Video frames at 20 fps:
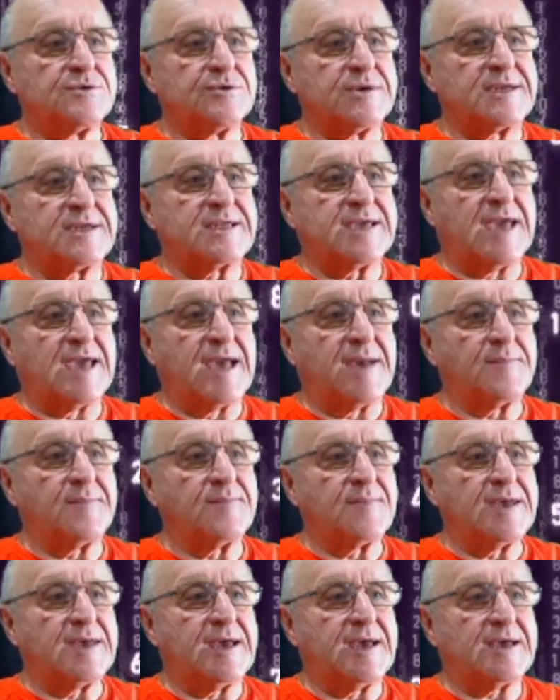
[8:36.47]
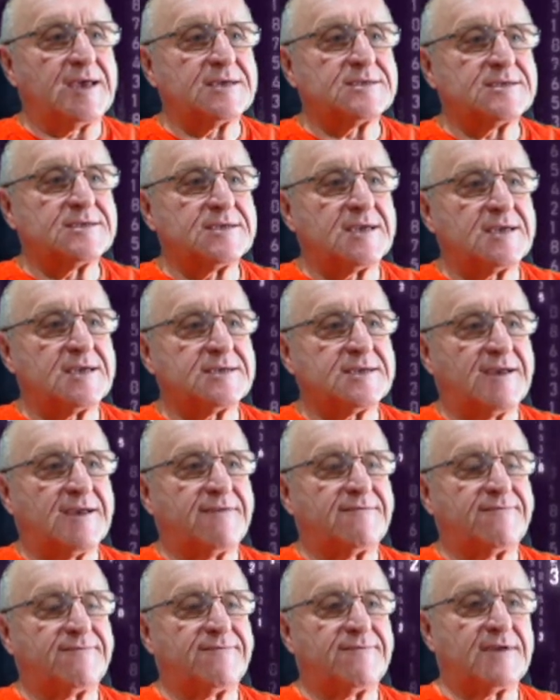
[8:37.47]
DroidCam X, as
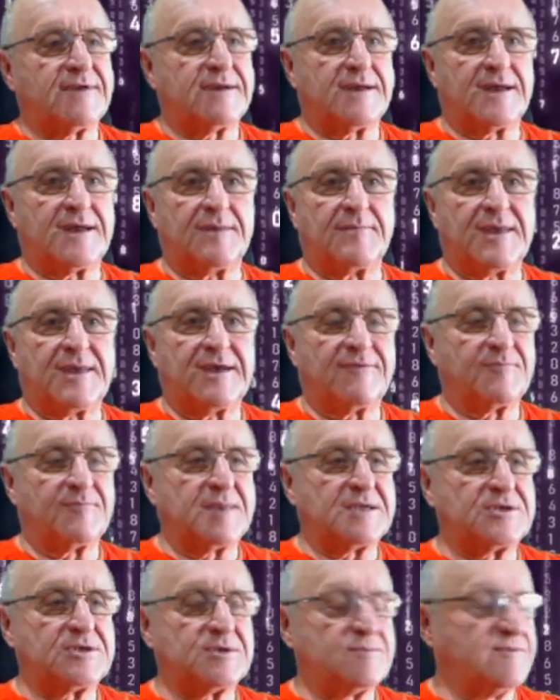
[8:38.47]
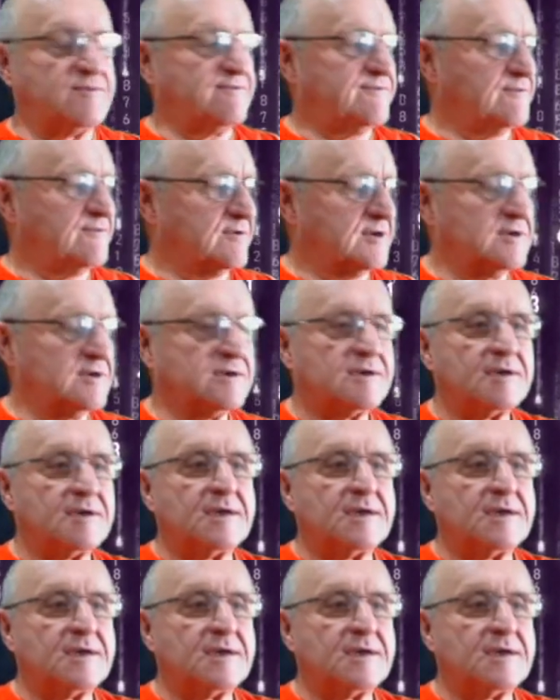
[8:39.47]
I uh, may have mentioned before.